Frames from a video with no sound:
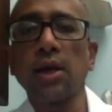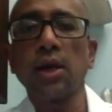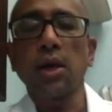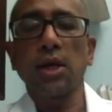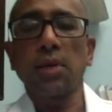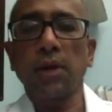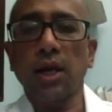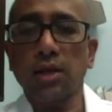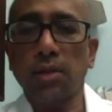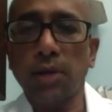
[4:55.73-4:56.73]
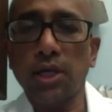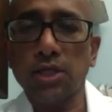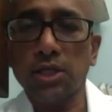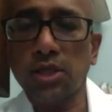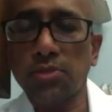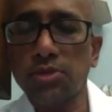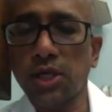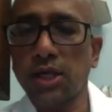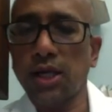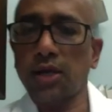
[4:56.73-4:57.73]
depending on the patient
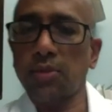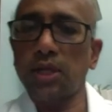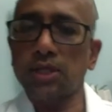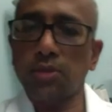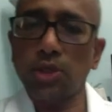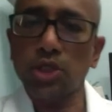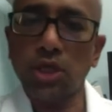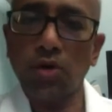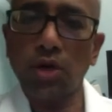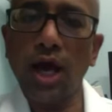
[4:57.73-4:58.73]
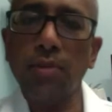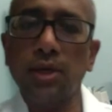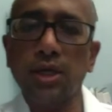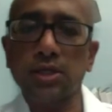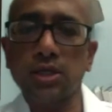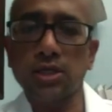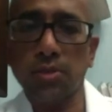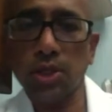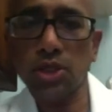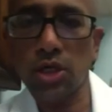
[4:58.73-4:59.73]
subset, like does the patient have diabetes, does the
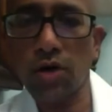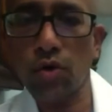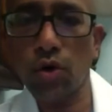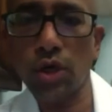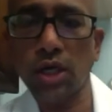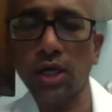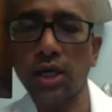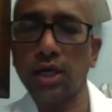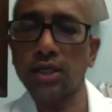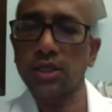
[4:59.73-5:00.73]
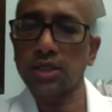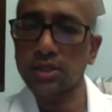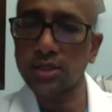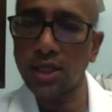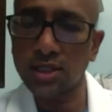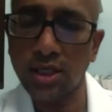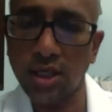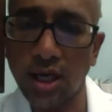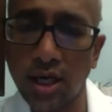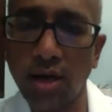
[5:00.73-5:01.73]
patient have chronic kidney disease, does he
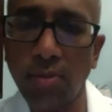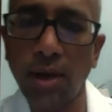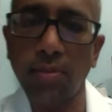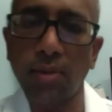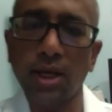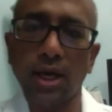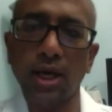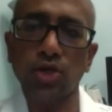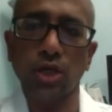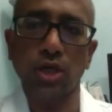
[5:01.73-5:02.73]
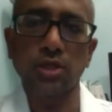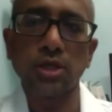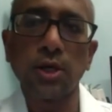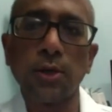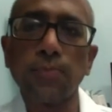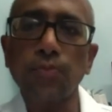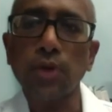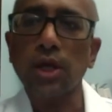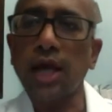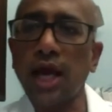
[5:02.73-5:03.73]
take any pain medications,
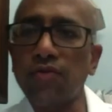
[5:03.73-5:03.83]
can we